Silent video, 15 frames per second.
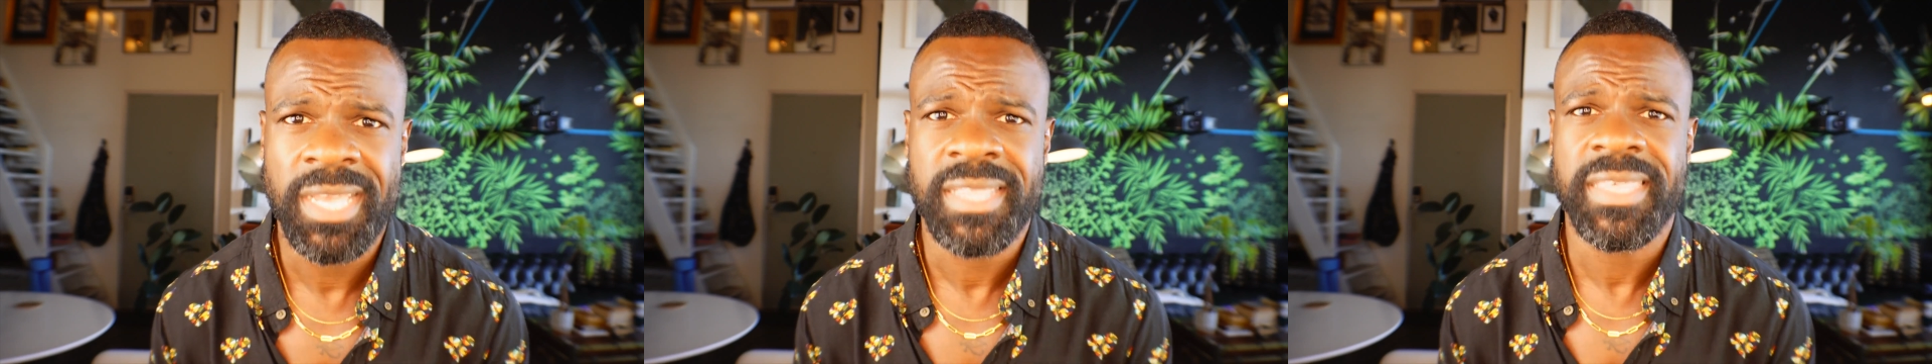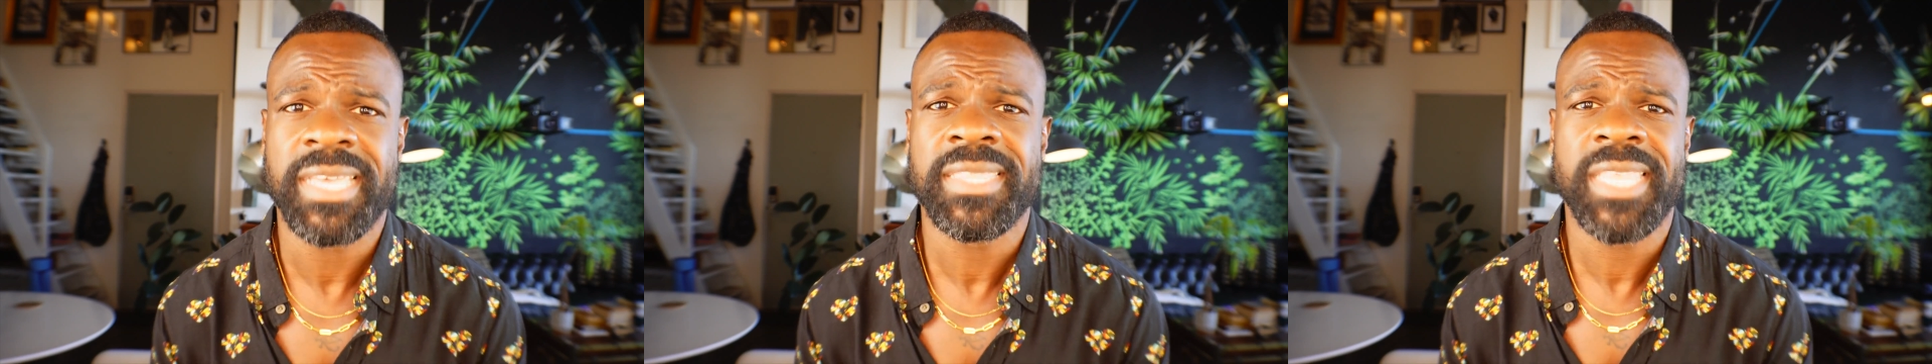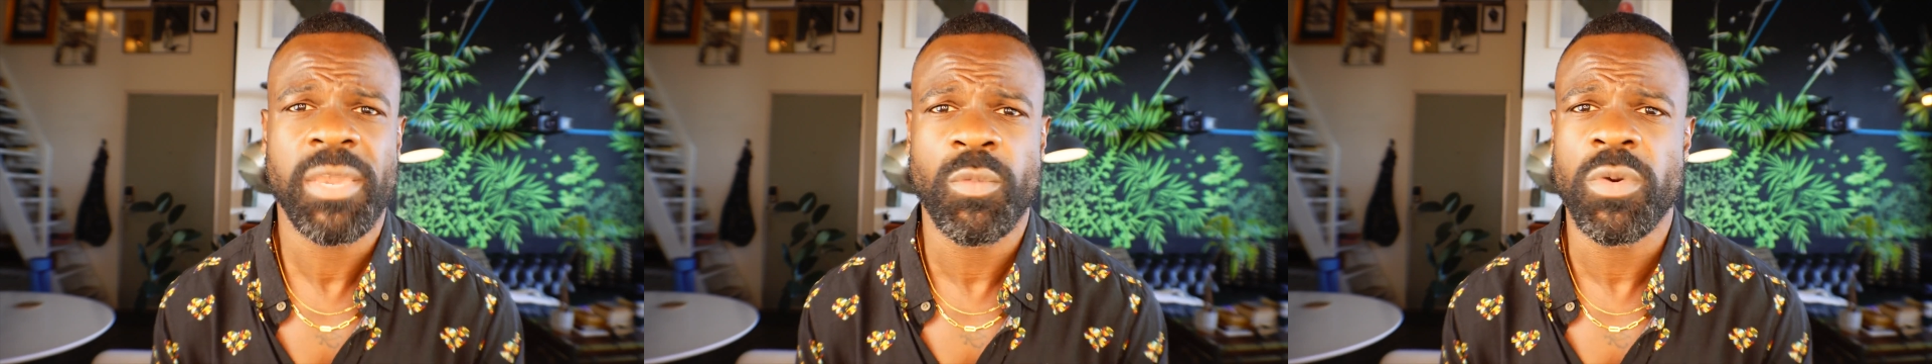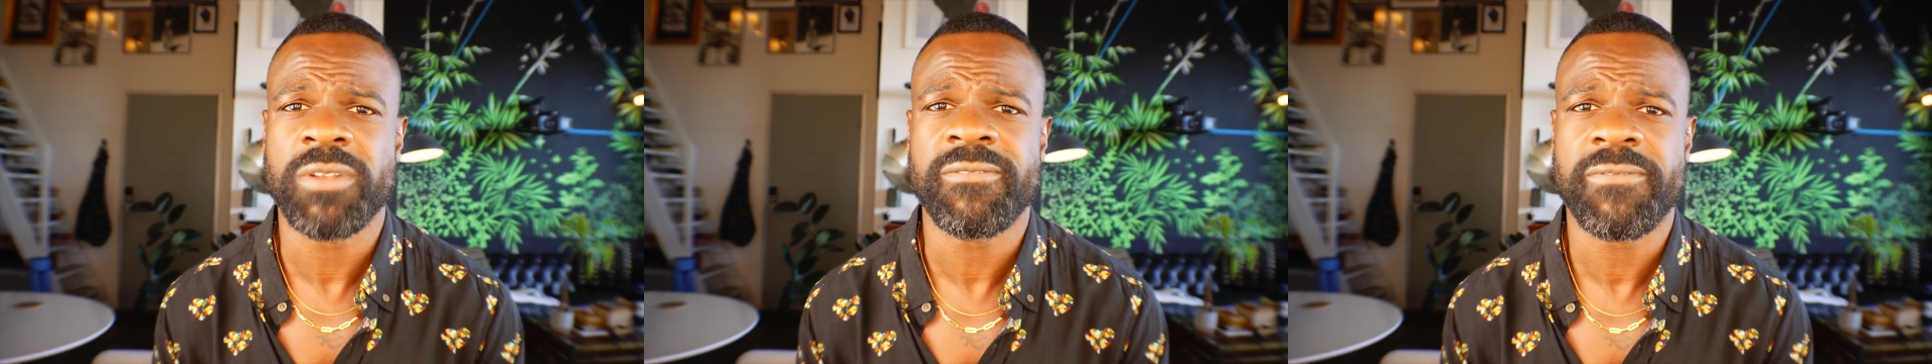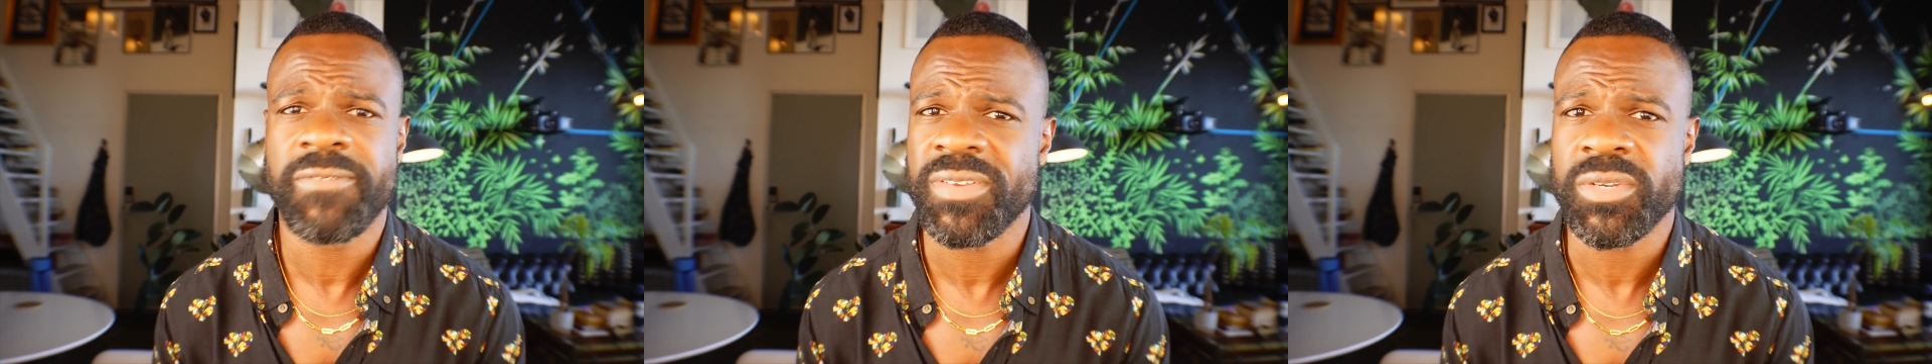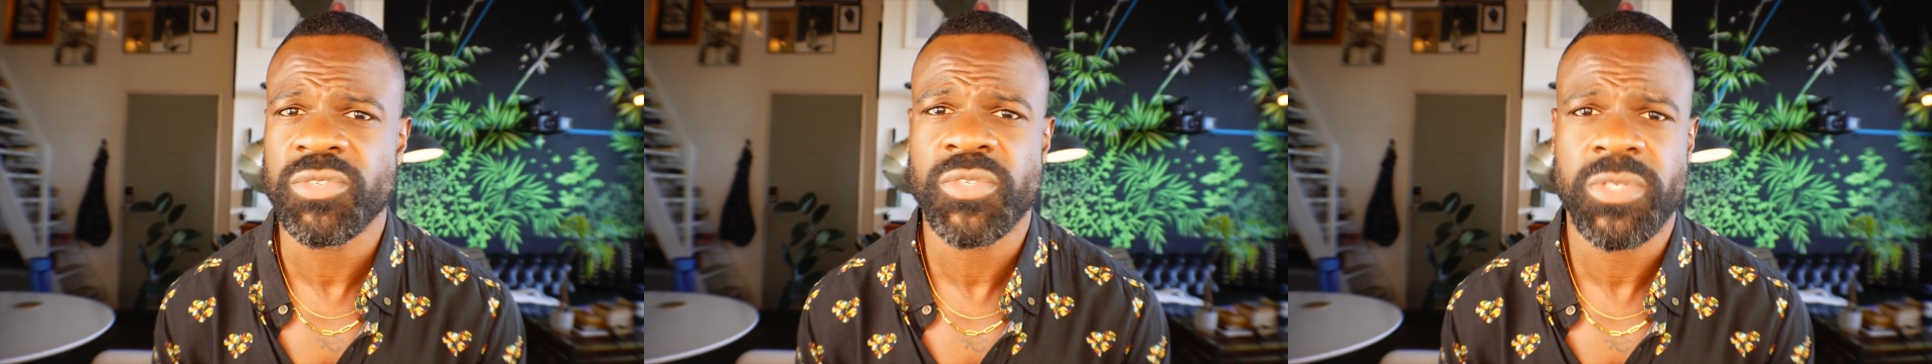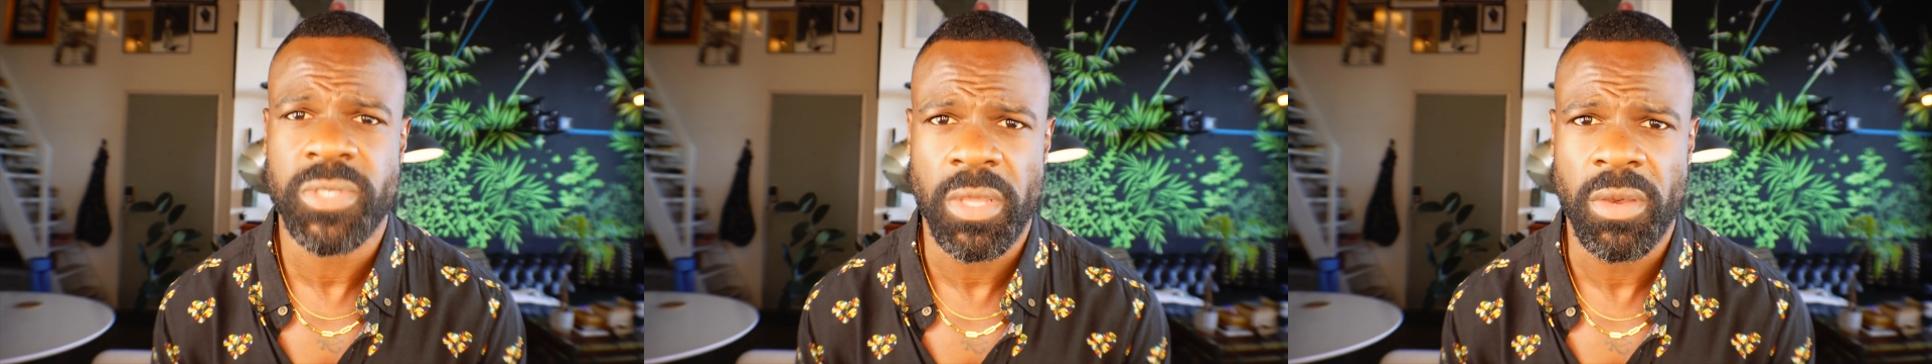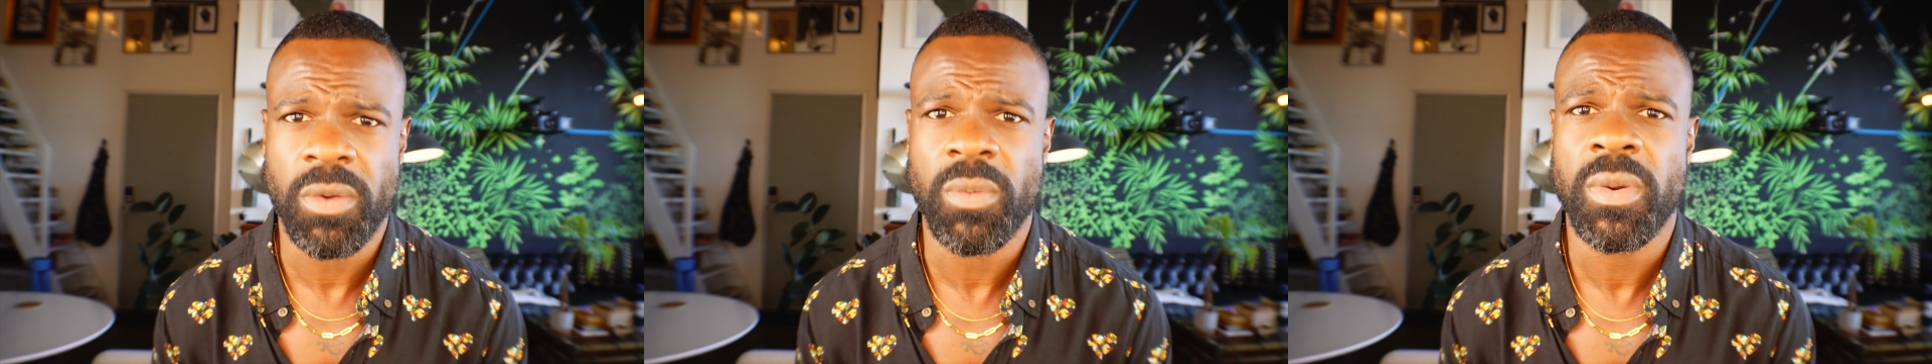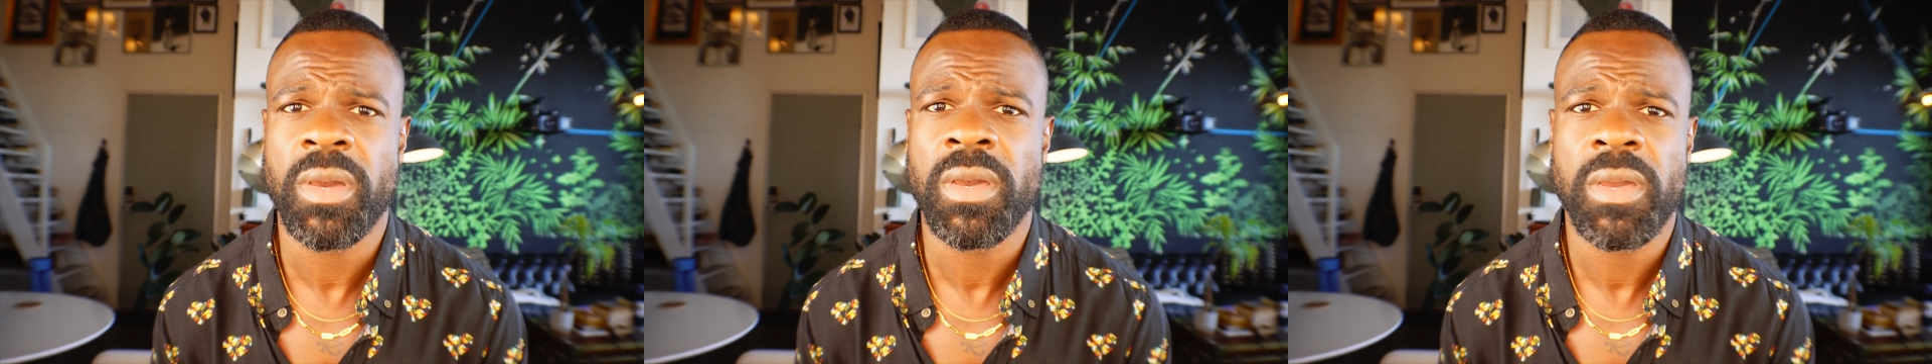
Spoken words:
Then they wouldn't feel so